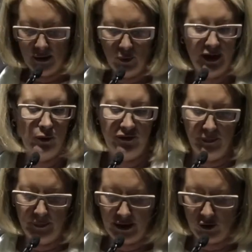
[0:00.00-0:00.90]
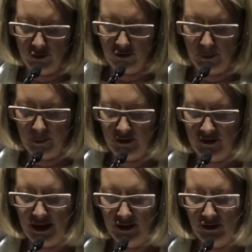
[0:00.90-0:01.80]
when he was medical
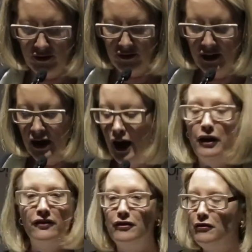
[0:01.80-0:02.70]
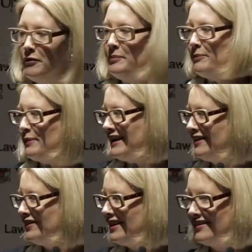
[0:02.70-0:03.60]
superintendent. And I still remember,
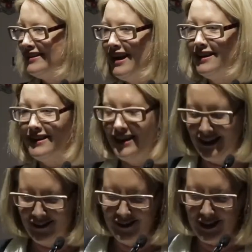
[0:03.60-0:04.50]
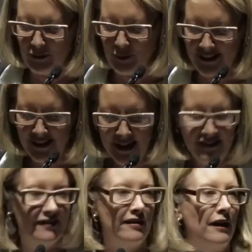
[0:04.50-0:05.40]
even as a young kid, that we
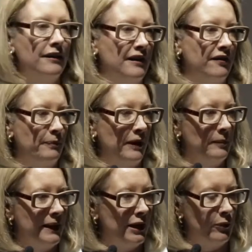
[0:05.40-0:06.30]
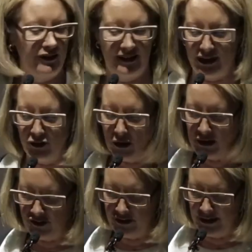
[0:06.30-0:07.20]
started experimenting with
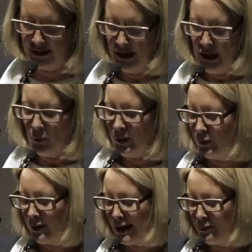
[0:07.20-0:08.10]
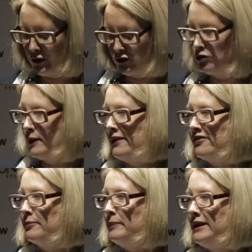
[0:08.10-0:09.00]
technology. We were able to
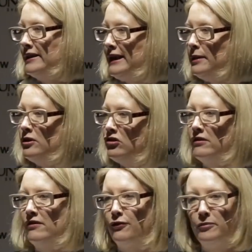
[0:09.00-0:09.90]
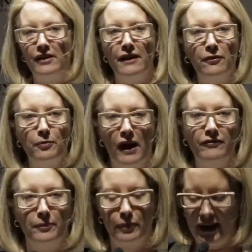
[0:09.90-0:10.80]
transmit the images from Dad's
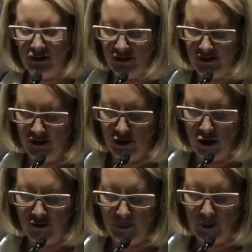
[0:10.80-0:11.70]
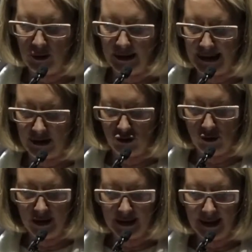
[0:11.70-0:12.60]
private practice to the hospital
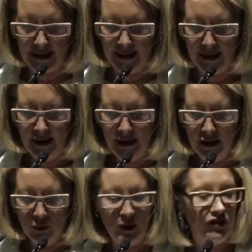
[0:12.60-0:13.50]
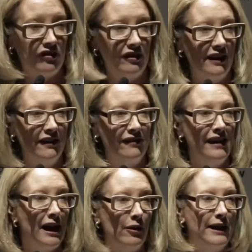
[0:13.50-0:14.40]
electronically, which is
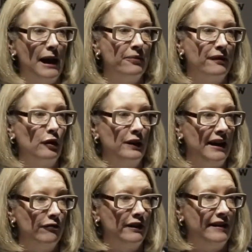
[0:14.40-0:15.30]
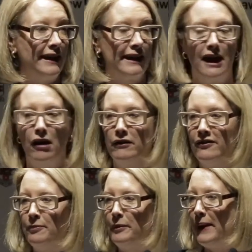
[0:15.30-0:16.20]
now an absolute everyday
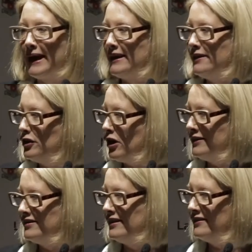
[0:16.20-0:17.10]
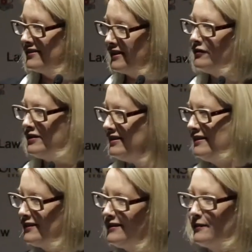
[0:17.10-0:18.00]
occurrence. But back in the
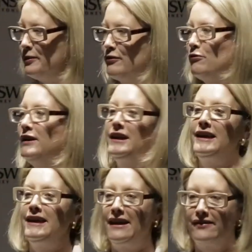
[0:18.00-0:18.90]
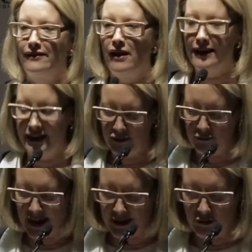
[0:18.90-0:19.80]
1970s, this was really exciting and
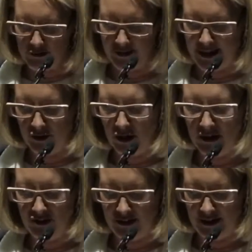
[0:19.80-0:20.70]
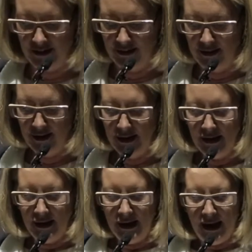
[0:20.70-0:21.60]
radical technology.
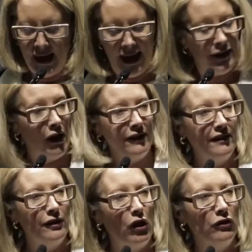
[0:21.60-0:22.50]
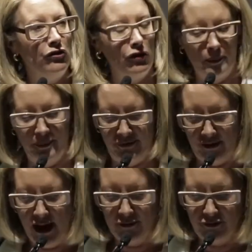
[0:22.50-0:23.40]
And I did odd jobs
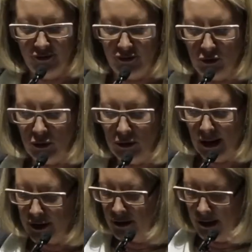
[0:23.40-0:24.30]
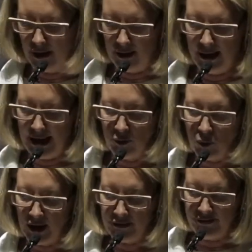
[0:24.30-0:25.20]
after school, and
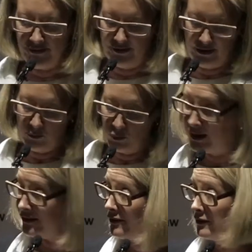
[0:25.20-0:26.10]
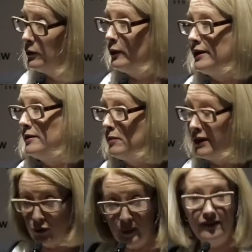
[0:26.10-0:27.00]
once when my
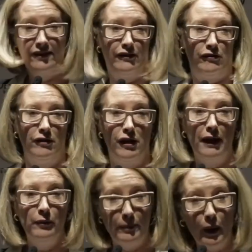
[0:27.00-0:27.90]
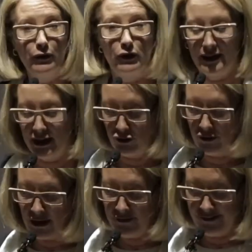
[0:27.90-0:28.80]
twin sister and I, we both got our
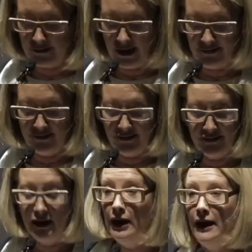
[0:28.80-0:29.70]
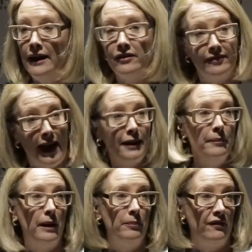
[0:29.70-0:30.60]
driver's licence, Dad
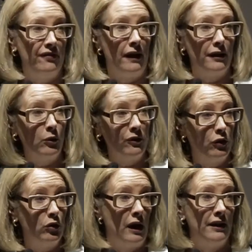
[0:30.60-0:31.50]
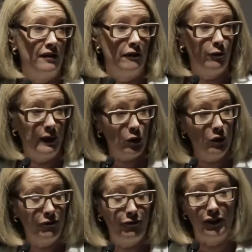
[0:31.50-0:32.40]
and Mum decided it was a good idea if we
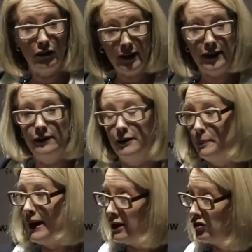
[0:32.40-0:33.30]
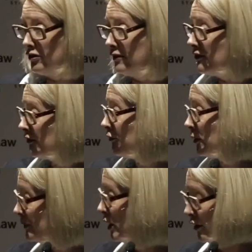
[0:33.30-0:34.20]
could ferry the patients
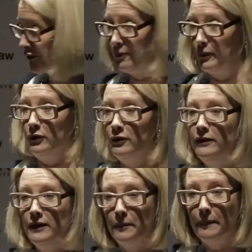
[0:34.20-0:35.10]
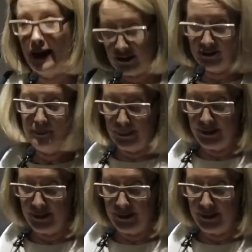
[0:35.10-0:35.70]
from the hospital back to Mum